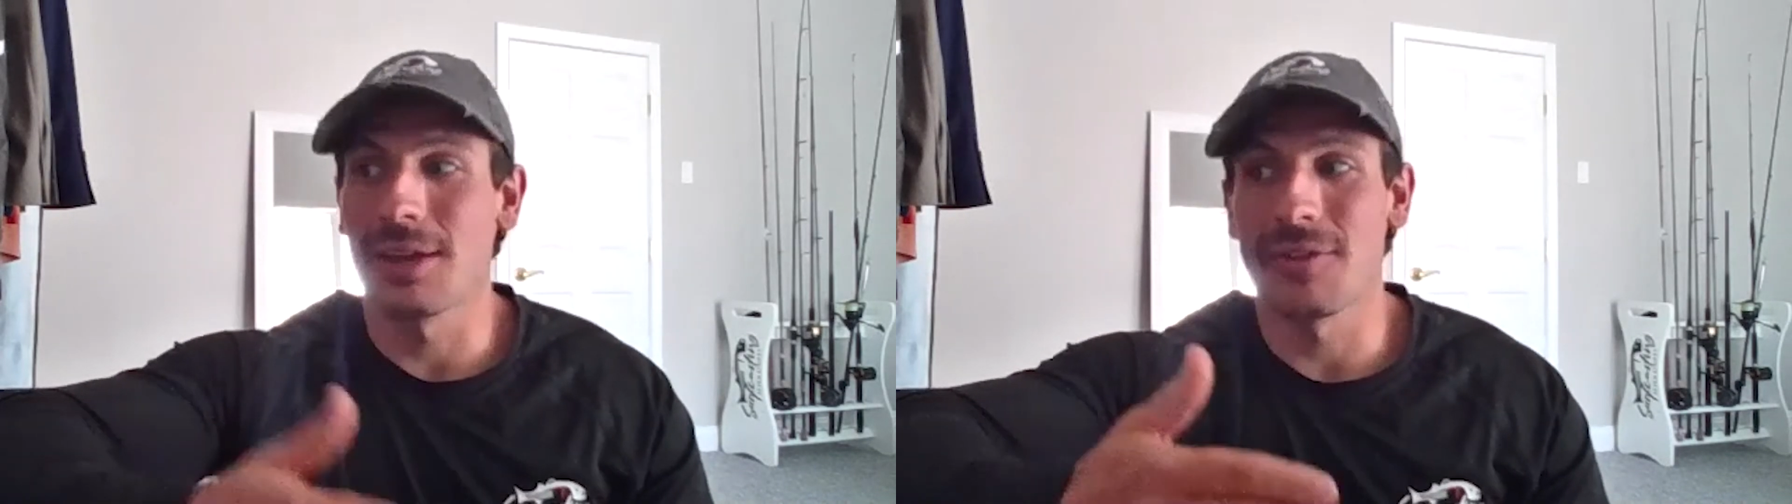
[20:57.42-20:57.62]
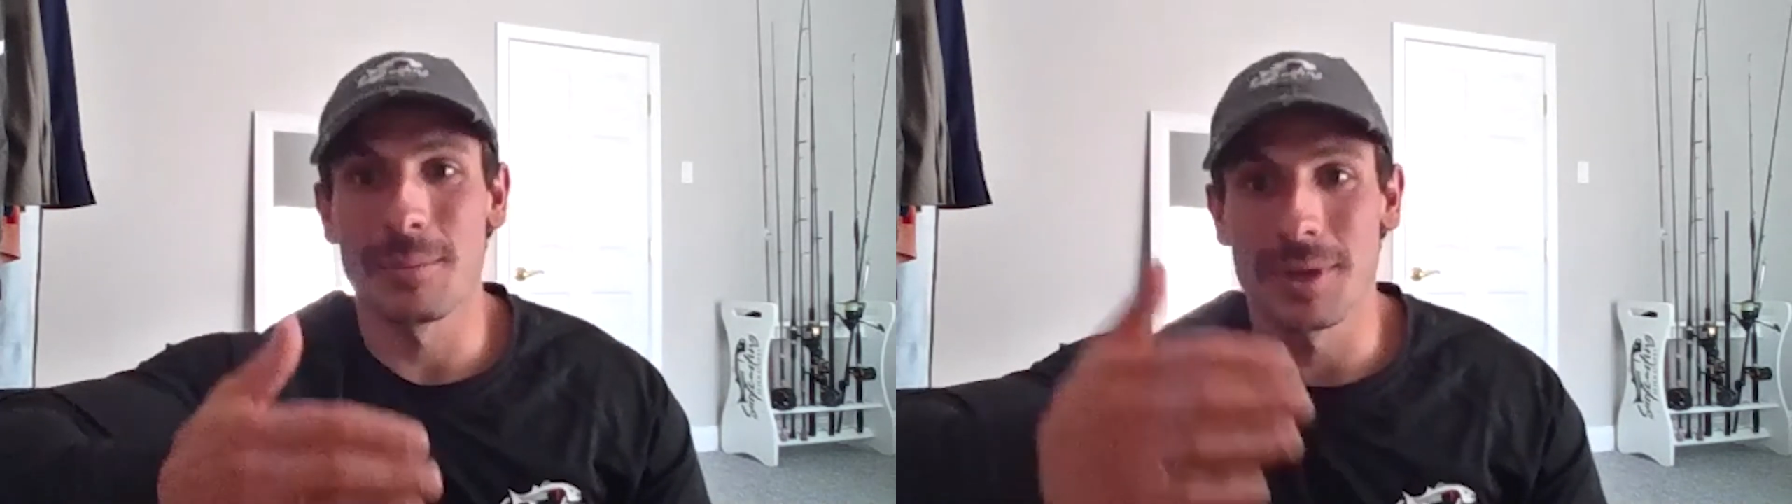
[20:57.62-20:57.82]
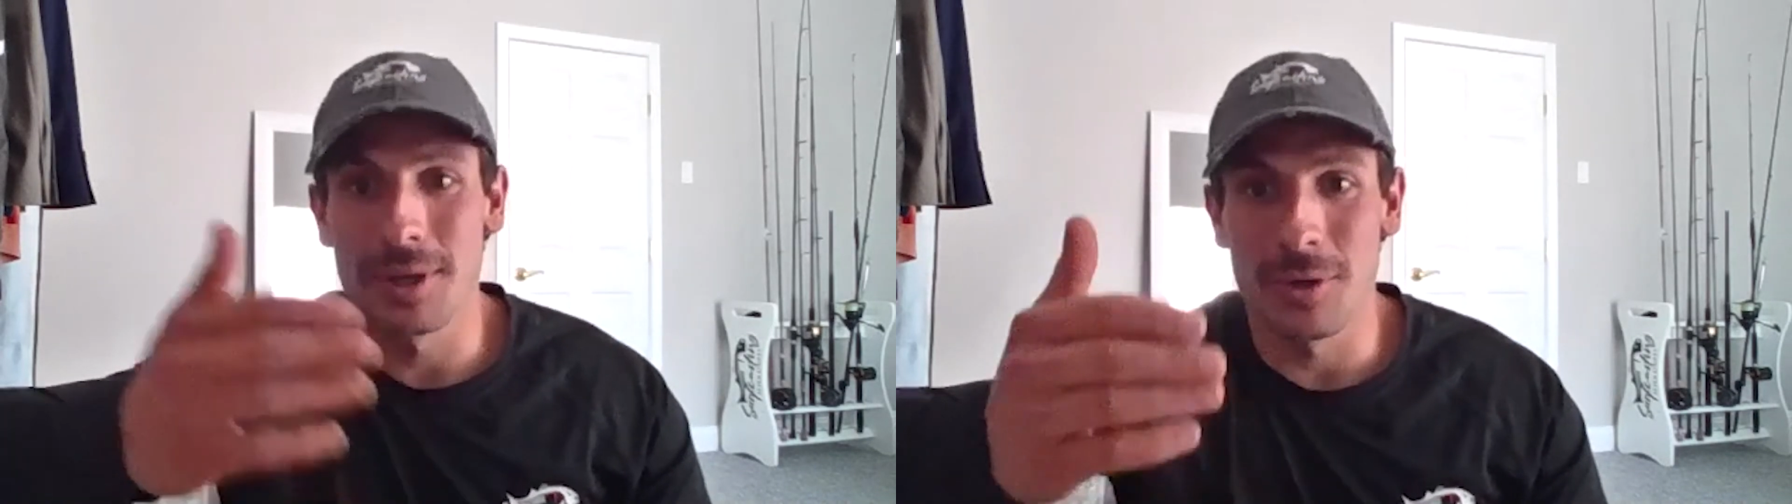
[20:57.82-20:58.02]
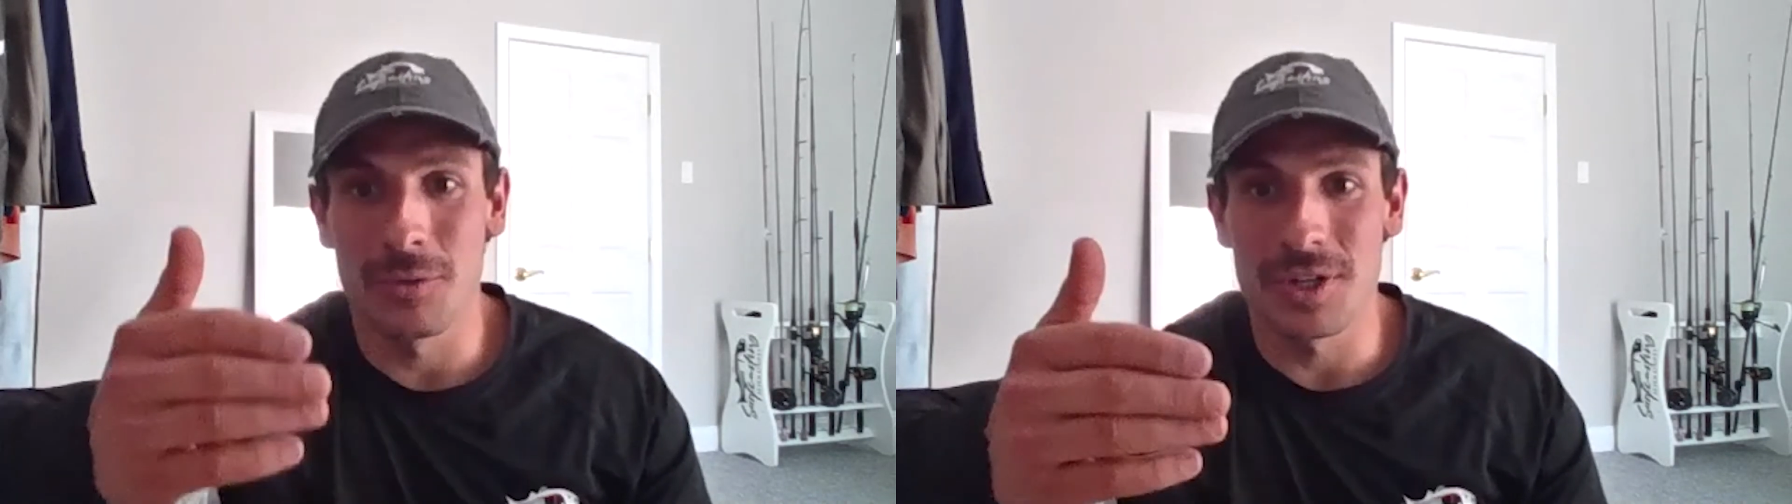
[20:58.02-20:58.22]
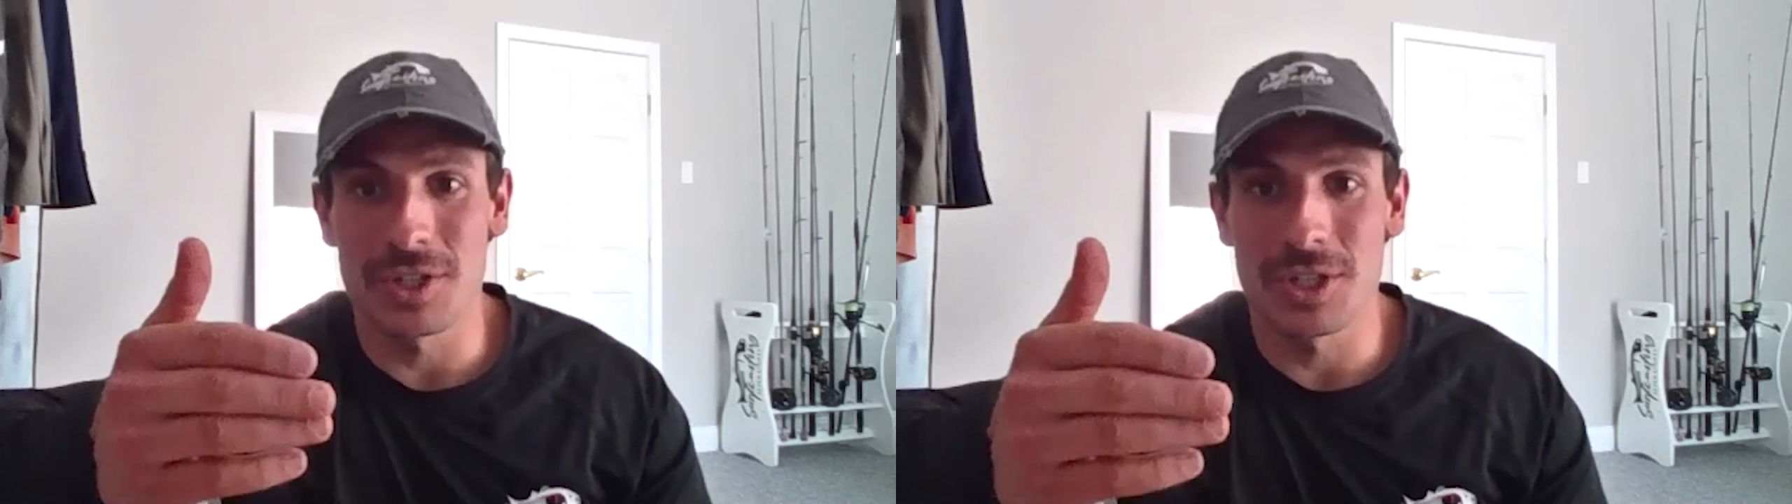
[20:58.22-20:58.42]
if I'm gonna go
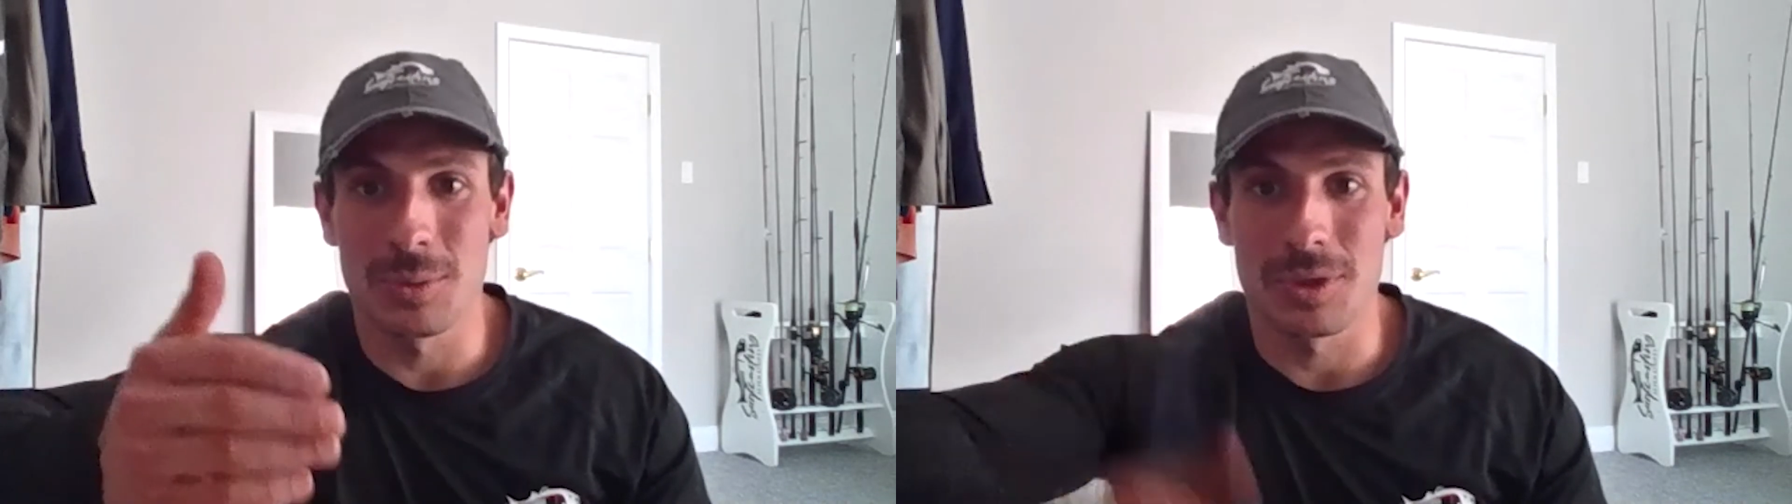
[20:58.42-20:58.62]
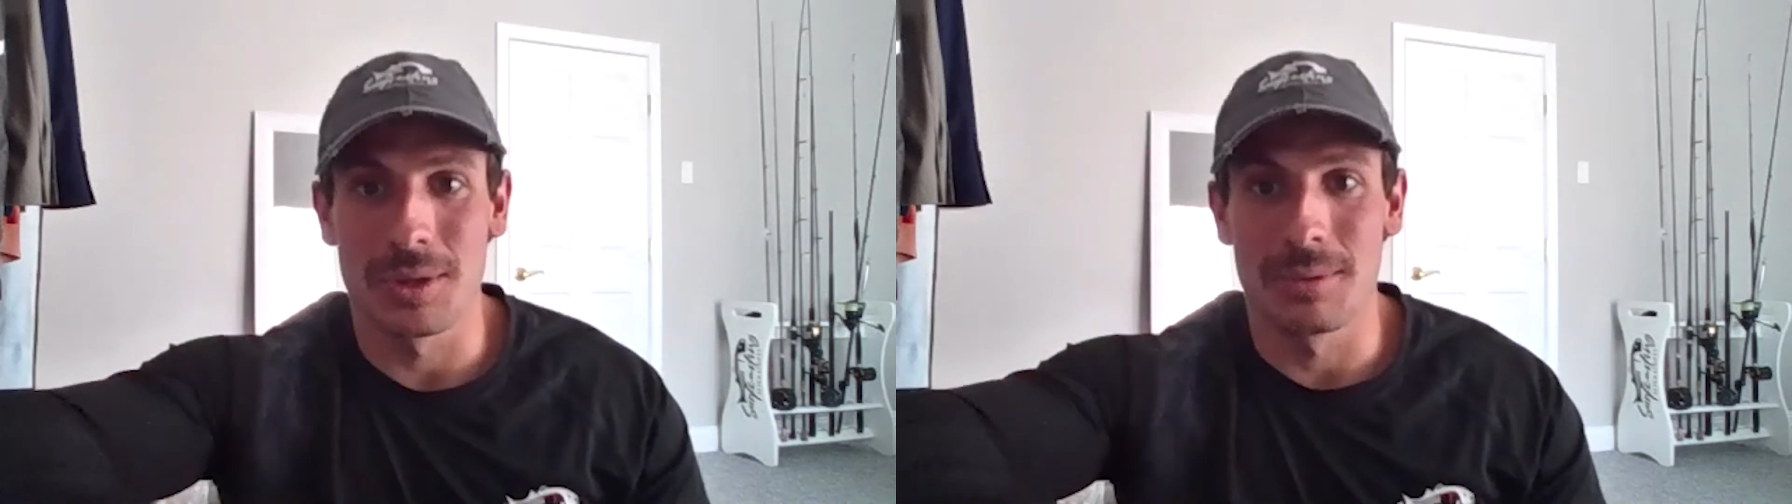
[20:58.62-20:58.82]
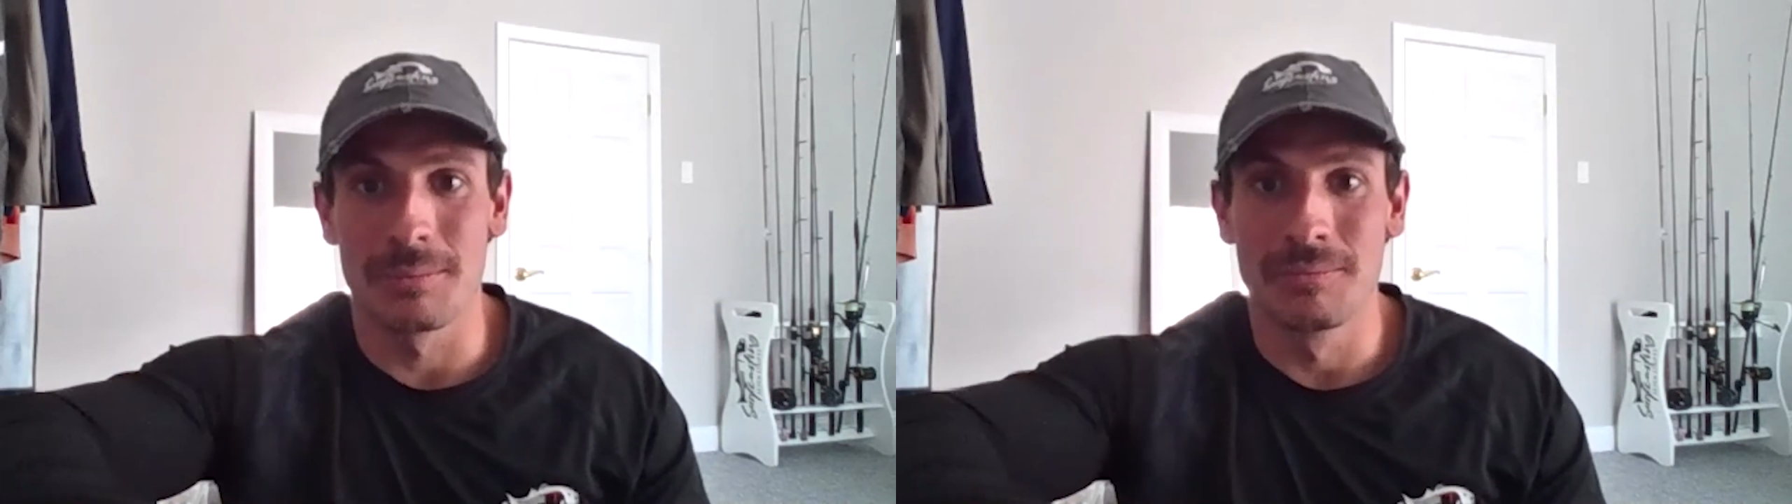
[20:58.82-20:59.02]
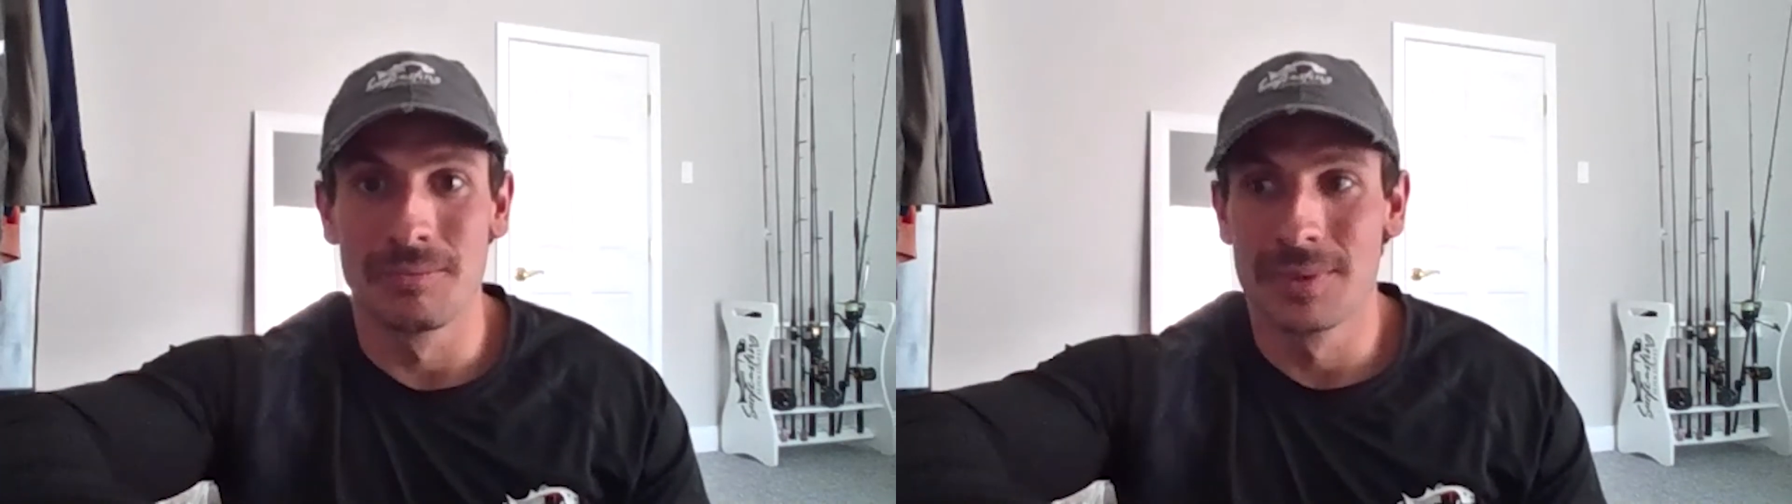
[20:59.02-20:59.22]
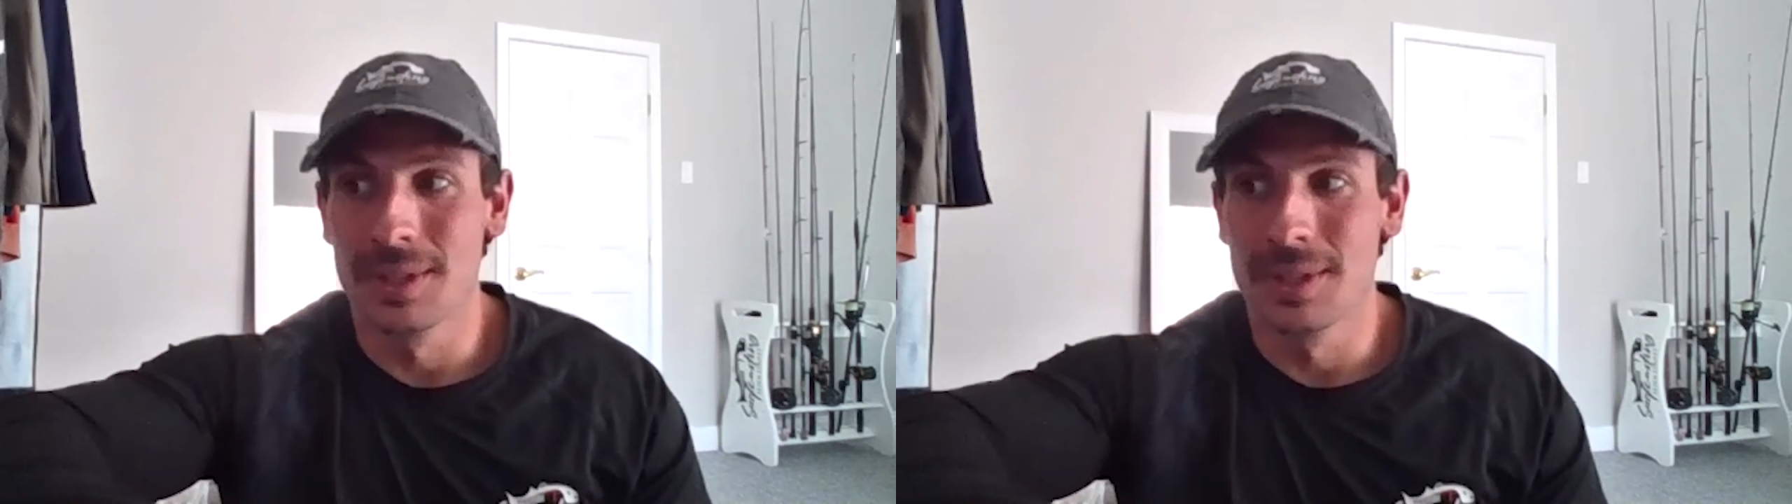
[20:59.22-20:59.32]
fishing with them,